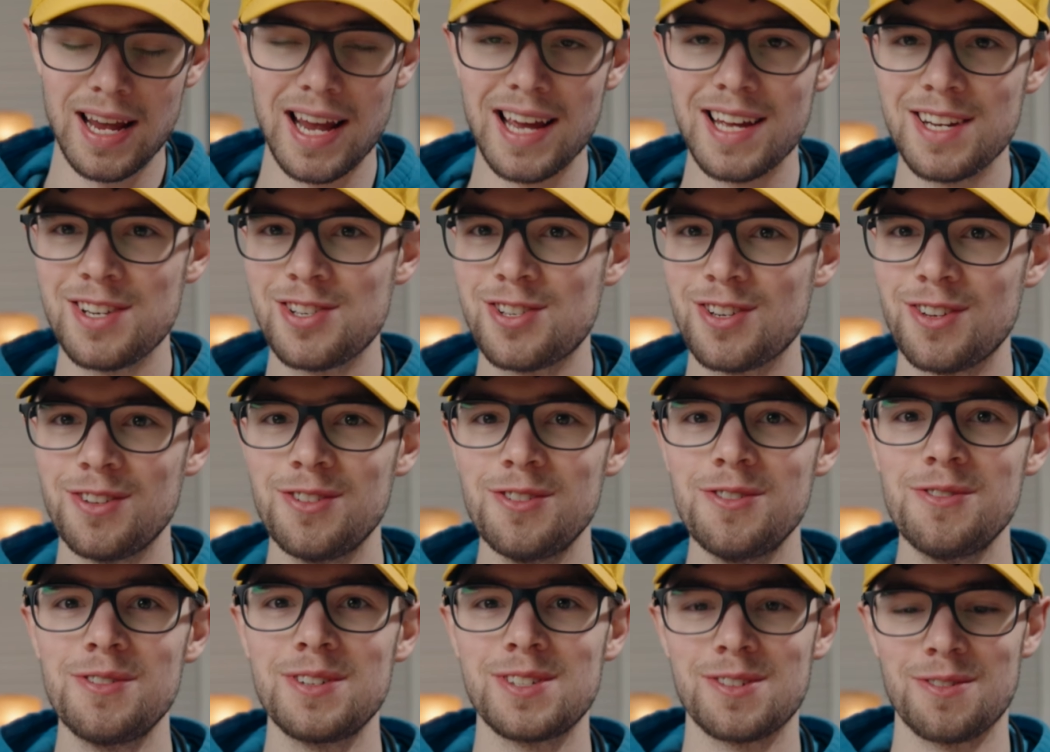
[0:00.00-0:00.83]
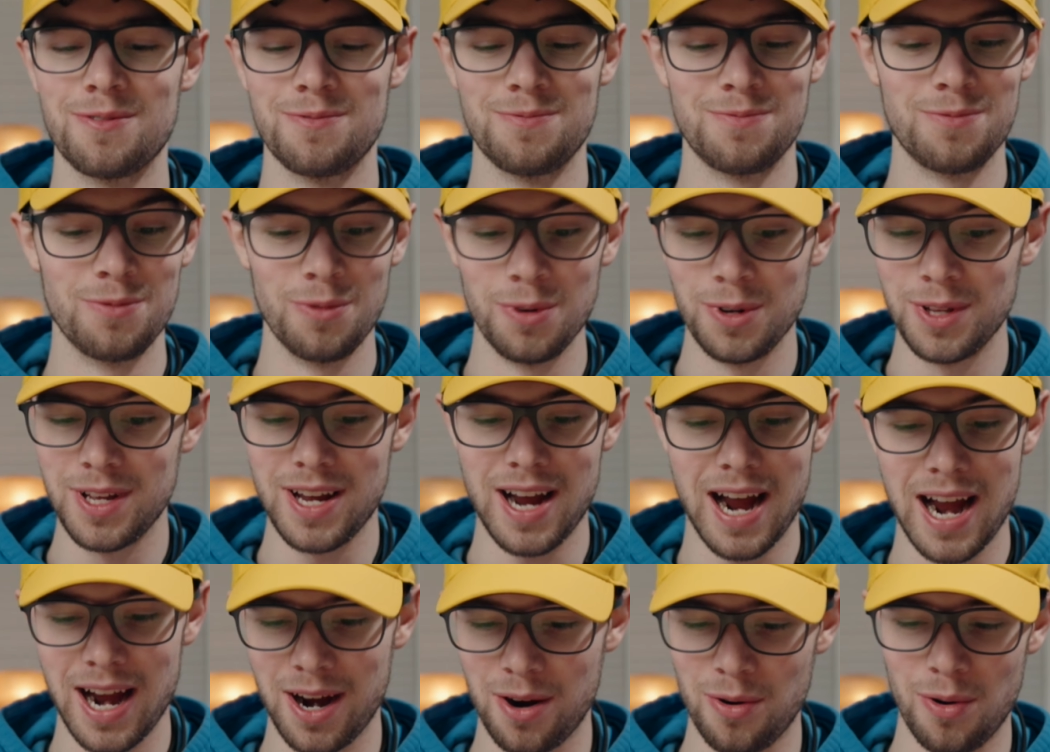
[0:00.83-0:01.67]
Angenieux is a really
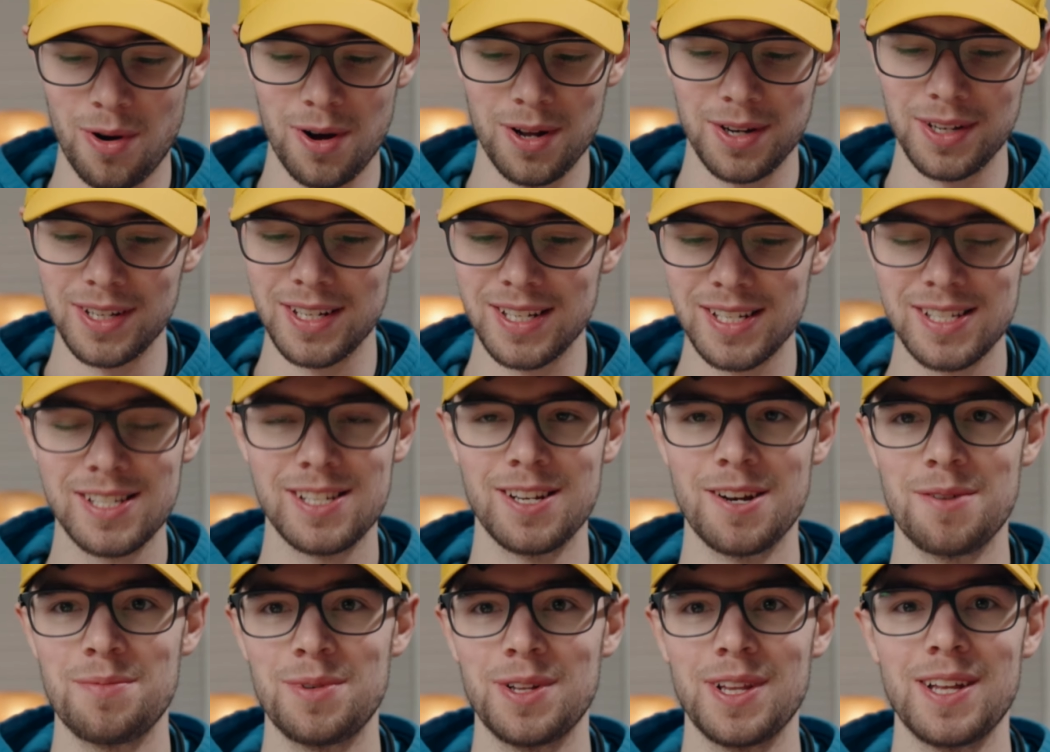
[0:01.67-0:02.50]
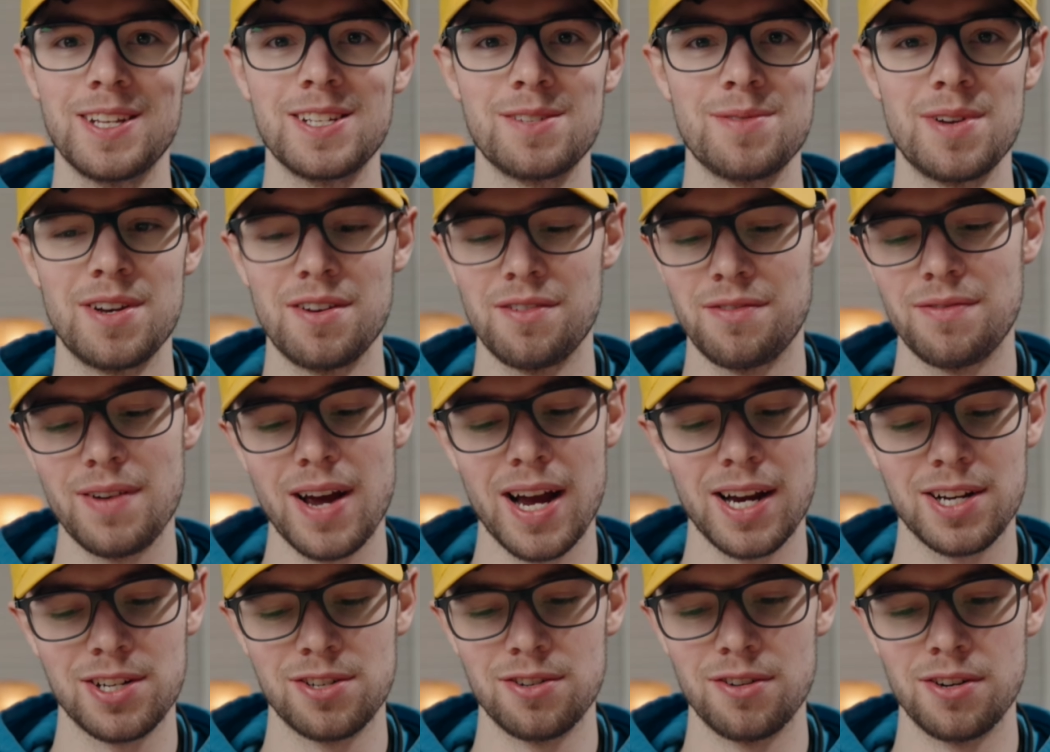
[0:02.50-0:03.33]
high quality cinema lens
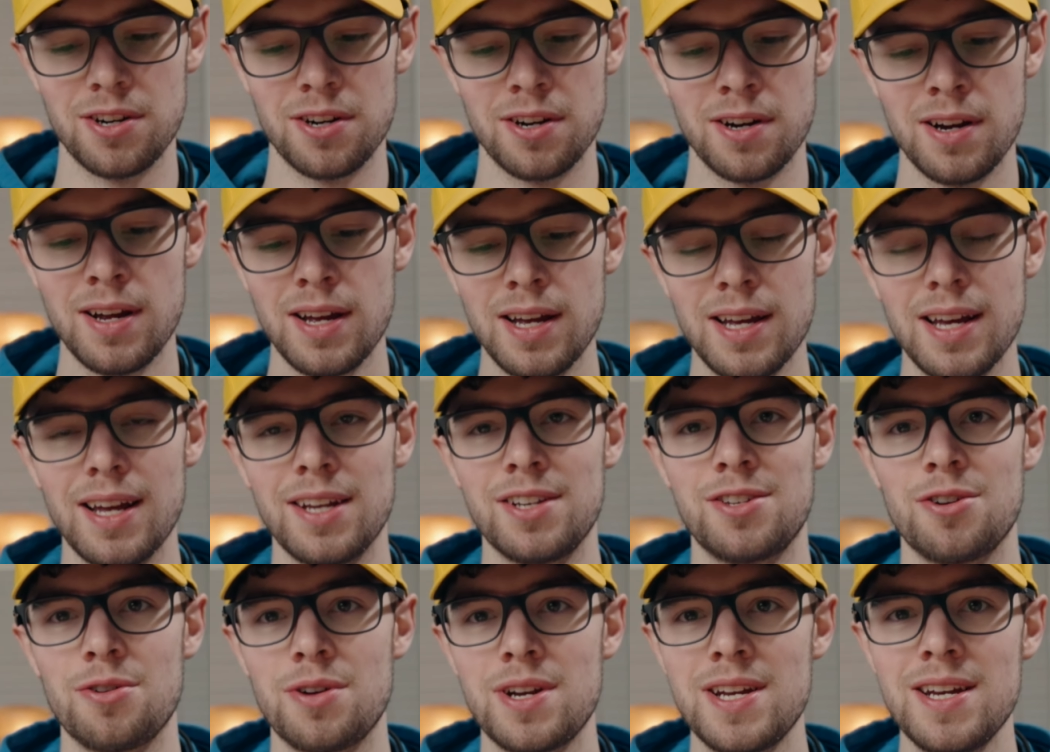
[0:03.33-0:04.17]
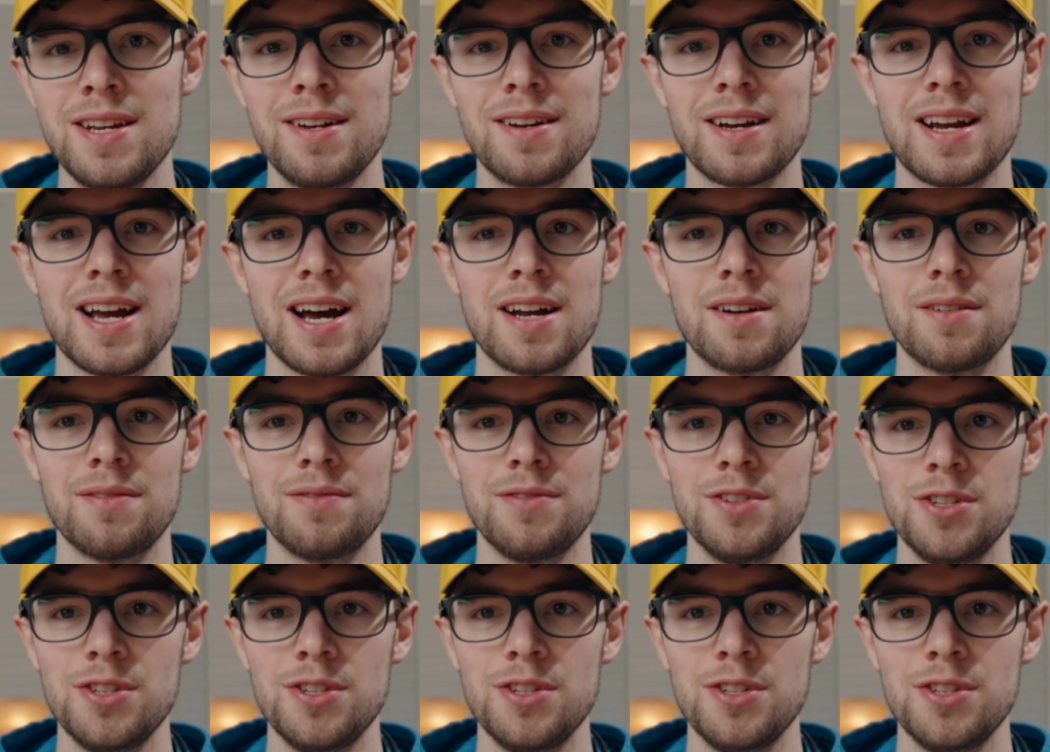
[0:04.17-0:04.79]
manufacturer, and Tokina kind of